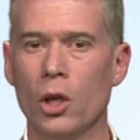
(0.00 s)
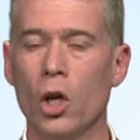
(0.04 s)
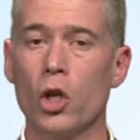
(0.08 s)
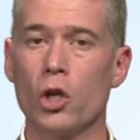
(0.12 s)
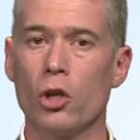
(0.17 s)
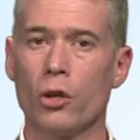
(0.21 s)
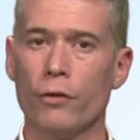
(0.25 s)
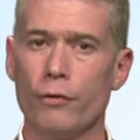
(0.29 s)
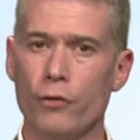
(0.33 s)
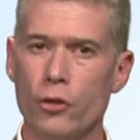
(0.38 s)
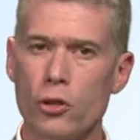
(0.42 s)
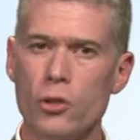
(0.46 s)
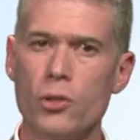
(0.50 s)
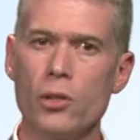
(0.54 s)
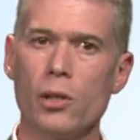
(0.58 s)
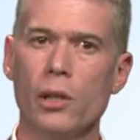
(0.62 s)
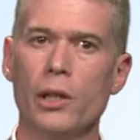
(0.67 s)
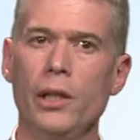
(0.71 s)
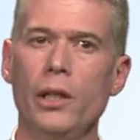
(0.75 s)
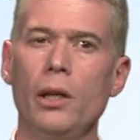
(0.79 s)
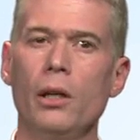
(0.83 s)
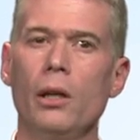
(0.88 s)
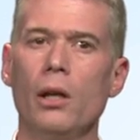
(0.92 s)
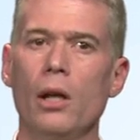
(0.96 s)

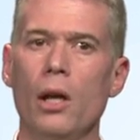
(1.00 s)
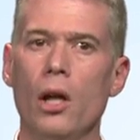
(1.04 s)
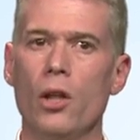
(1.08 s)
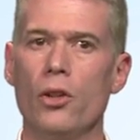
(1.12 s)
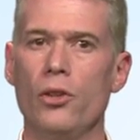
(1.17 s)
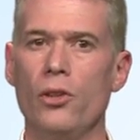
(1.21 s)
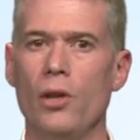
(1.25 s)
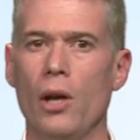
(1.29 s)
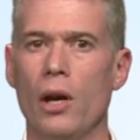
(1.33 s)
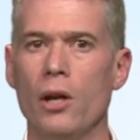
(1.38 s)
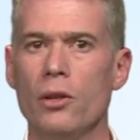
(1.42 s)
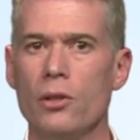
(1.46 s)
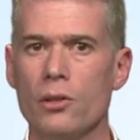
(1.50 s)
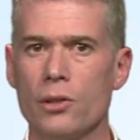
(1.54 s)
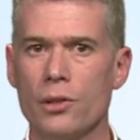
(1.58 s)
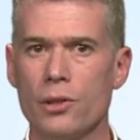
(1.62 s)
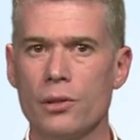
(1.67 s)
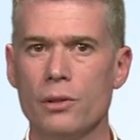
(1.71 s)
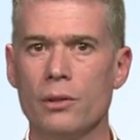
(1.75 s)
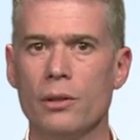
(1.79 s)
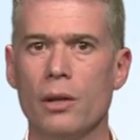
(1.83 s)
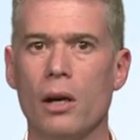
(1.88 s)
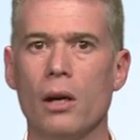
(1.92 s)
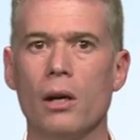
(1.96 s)
Conversely, the
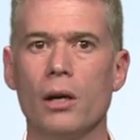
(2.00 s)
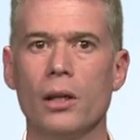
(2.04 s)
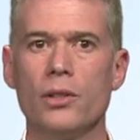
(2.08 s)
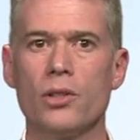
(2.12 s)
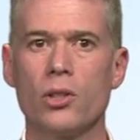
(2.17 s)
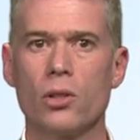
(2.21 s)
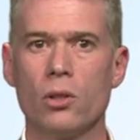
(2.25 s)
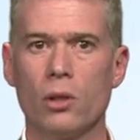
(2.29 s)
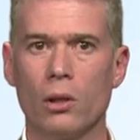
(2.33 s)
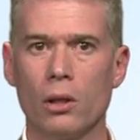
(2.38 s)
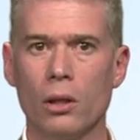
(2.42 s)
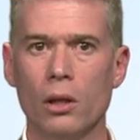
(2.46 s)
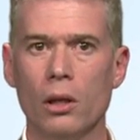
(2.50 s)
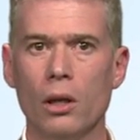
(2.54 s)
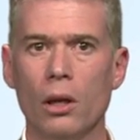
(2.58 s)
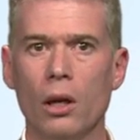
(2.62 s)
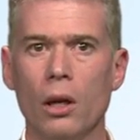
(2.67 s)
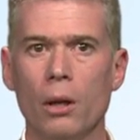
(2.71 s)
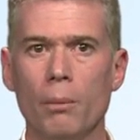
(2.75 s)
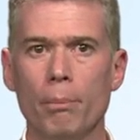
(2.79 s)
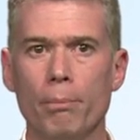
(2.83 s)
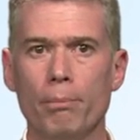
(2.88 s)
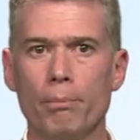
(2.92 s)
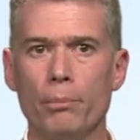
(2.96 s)
Anderson-Darling score
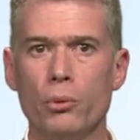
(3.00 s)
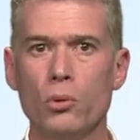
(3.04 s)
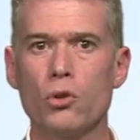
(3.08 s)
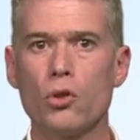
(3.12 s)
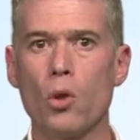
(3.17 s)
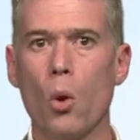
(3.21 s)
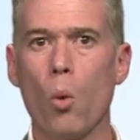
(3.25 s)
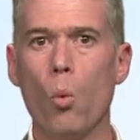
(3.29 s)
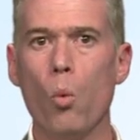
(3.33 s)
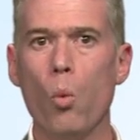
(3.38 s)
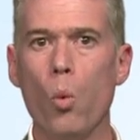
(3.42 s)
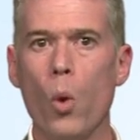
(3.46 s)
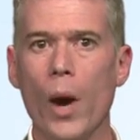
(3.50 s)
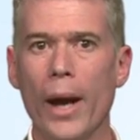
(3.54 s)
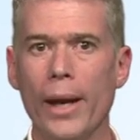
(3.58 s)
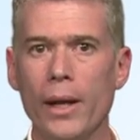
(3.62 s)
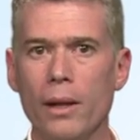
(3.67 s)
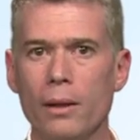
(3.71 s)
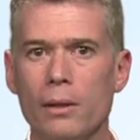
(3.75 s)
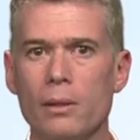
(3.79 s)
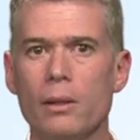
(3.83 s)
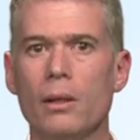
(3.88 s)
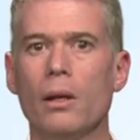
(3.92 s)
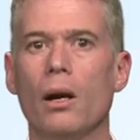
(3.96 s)
puts
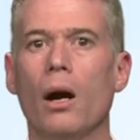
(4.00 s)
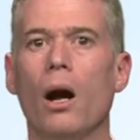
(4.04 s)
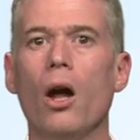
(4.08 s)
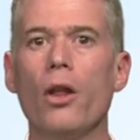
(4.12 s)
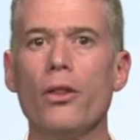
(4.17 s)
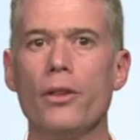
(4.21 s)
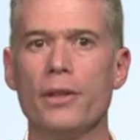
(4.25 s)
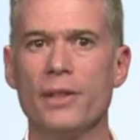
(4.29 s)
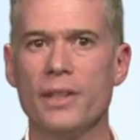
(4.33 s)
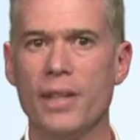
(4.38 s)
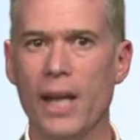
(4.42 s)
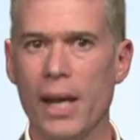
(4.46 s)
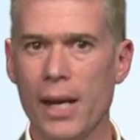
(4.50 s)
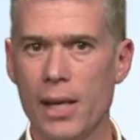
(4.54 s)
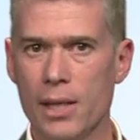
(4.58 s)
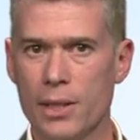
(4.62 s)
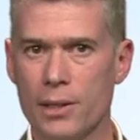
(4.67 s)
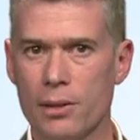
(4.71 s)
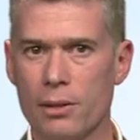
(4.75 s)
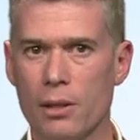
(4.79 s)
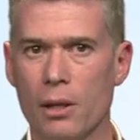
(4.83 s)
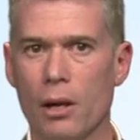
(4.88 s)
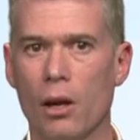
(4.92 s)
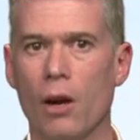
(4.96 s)
weight on the
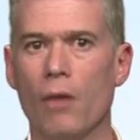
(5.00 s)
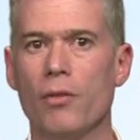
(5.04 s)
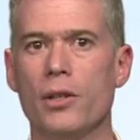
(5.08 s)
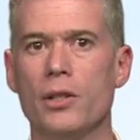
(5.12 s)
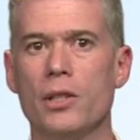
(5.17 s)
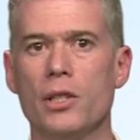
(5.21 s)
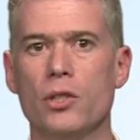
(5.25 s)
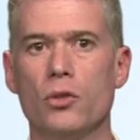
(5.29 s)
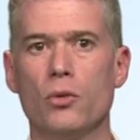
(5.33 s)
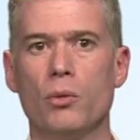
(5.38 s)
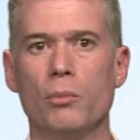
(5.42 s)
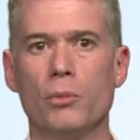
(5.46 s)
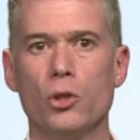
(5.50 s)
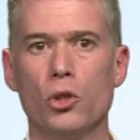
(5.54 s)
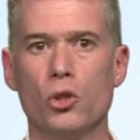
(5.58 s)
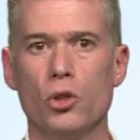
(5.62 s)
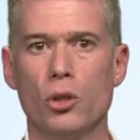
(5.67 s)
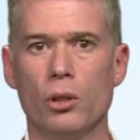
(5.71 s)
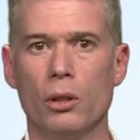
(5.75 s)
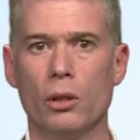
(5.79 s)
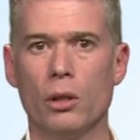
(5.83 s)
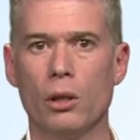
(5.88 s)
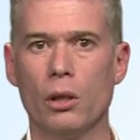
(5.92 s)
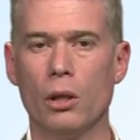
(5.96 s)
tails of the
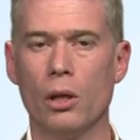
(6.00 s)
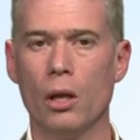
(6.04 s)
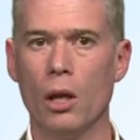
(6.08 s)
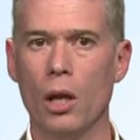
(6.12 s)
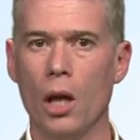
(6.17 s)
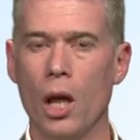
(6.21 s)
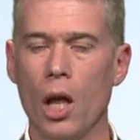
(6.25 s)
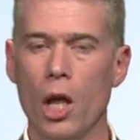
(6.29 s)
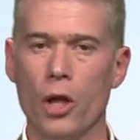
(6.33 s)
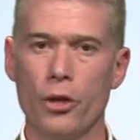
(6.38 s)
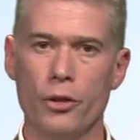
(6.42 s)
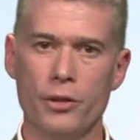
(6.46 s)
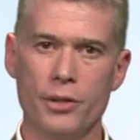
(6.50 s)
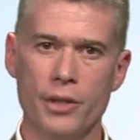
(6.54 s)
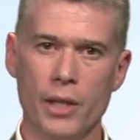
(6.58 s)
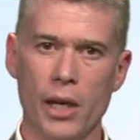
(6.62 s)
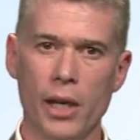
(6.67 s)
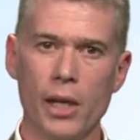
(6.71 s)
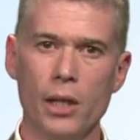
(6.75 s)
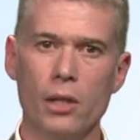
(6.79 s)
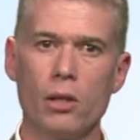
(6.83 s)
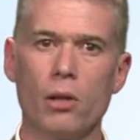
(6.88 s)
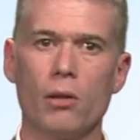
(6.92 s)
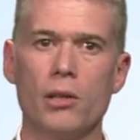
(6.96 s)
distribution. The
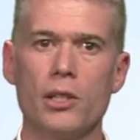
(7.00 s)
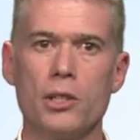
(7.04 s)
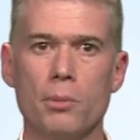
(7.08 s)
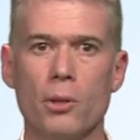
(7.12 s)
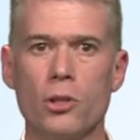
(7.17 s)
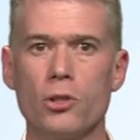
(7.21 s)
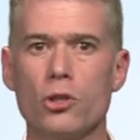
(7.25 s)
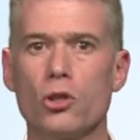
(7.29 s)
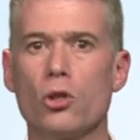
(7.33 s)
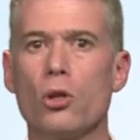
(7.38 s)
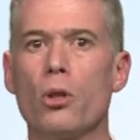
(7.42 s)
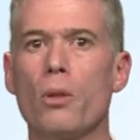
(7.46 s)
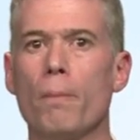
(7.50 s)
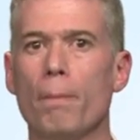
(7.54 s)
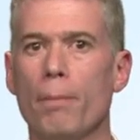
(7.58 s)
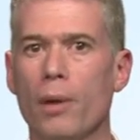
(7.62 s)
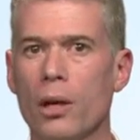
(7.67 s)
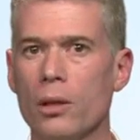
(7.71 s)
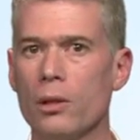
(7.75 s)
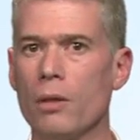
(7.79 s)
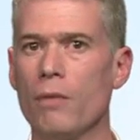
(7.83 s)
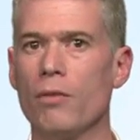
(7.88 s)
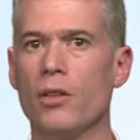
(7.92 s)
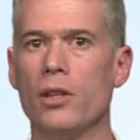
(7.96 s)
tail corresponds to the
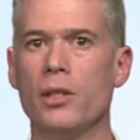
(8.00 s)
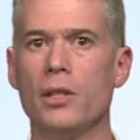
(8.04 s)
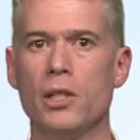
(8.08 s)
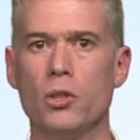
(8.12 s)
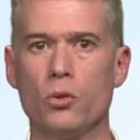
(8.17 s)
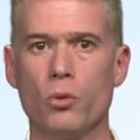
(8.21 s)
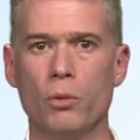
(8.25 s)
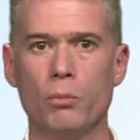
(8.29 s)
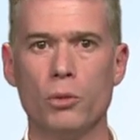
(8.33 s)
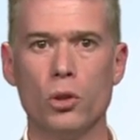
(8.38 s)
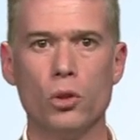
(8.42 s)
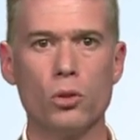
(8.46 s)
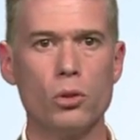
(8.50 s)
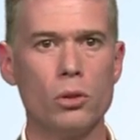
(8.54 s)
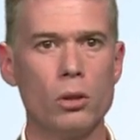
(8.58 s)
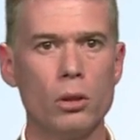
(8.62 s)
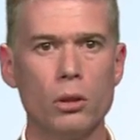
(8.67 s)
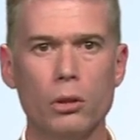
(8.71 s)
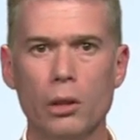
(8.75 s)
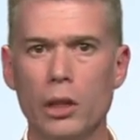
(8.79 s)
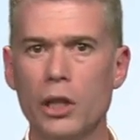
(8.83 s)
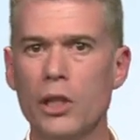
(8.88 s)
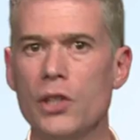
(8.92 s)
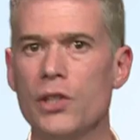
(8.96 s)
part of the
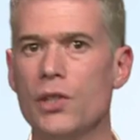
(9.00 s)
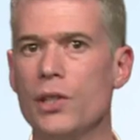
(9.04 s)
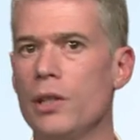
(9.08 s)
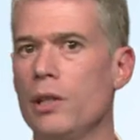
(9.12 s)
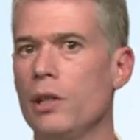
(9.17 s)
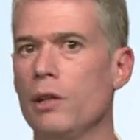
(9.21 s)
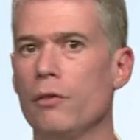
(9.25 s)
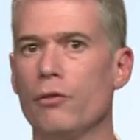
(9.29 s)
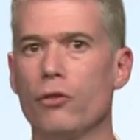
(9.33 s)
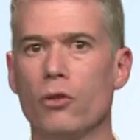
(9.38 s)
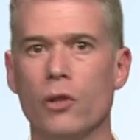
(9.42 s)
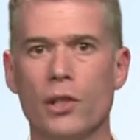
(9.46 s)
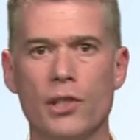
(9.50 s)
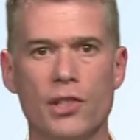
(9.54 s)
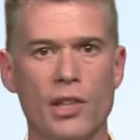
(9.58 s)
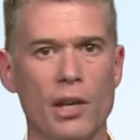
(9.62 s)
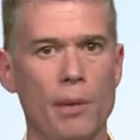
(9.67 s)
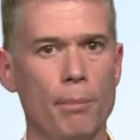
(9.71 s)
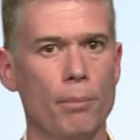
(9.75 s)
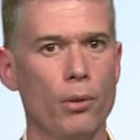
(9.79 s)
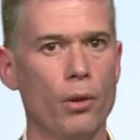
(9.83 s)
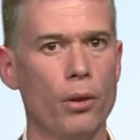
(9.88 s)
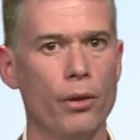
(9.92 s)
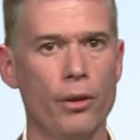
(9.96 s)
distribution exceeding, for
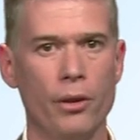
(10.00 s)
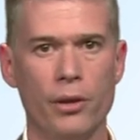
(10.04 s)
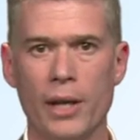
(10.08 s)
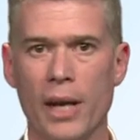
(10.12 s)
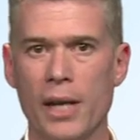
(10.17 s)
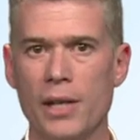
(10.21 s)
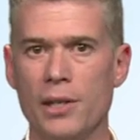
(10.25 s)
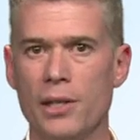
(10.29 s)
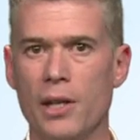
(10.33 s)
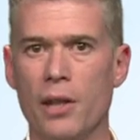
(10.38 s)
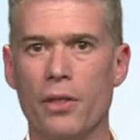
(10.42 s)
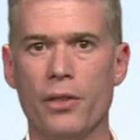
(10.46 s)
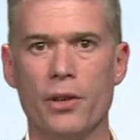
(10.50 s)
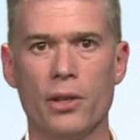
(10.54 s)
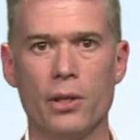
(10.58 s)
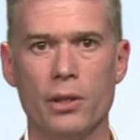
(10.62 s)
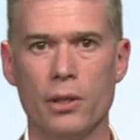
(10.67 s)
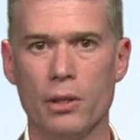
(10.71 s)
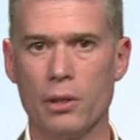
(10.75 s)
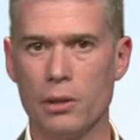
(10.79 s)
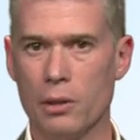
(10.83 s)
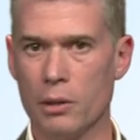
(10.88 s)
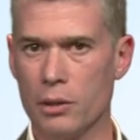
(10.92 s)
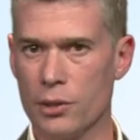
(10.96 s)
example, the 90th
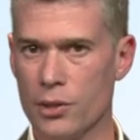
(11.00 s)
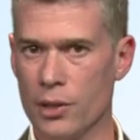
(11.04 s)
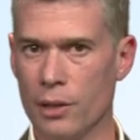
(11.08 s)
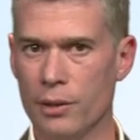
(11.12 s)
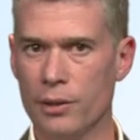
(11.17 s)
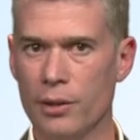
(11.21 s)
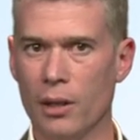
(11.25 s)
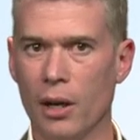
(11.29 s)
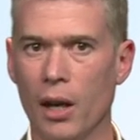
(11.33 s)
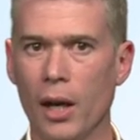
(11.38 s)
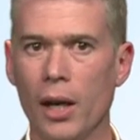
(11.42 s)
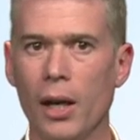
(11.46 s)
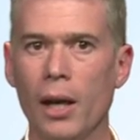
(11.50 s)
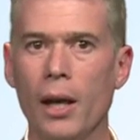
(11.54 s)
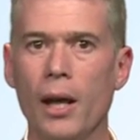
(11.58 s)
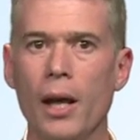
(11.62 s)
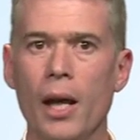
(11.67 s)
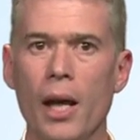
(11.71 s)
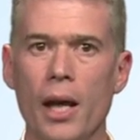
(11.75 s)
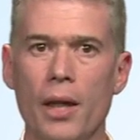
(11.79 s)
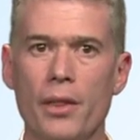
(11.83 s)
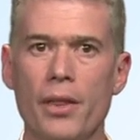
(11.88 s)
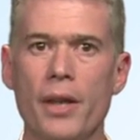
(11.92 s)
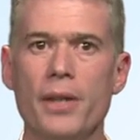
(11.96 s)
centile,
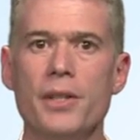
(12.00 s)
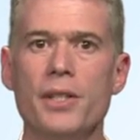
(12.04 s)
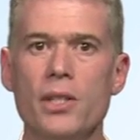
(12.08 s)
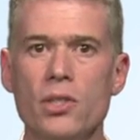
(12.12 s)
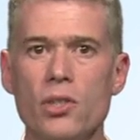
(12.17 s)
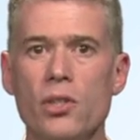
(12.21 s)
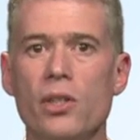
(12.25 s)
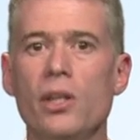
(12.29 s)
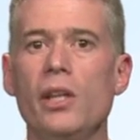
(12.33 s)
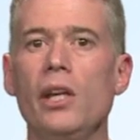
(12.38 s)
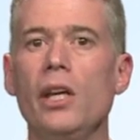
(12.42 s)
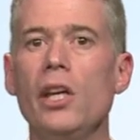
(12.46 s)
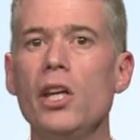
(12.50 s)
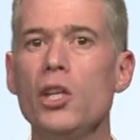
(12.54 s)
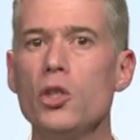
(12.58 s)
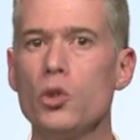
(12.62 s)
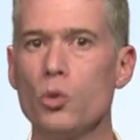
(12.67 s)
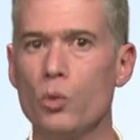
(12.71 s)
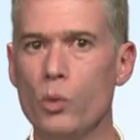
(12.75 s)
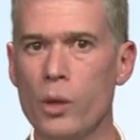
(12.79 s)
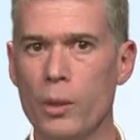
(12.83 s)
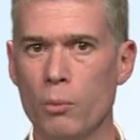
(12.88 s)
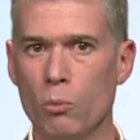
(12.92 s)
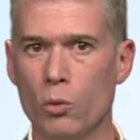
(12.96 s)
that is, the
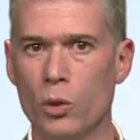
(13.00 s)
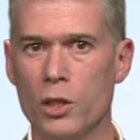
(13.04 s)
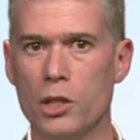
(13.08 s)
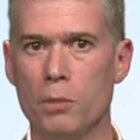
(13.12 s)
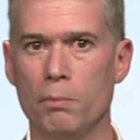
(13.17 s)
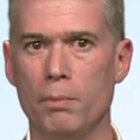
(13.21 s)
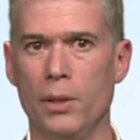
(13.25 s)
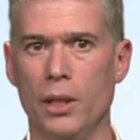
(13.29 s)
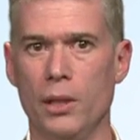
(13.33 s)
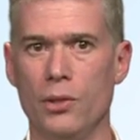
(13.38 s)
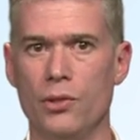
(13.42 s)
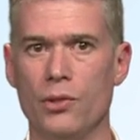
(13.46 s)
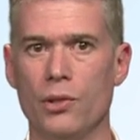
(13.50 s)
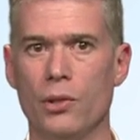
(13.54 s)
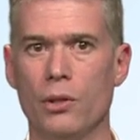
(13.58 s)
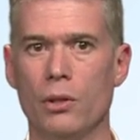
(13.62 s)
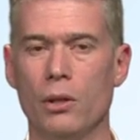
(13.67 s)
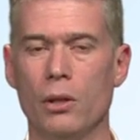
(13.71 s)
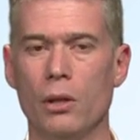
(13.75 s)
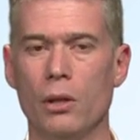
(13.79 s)
extreme wind speeds.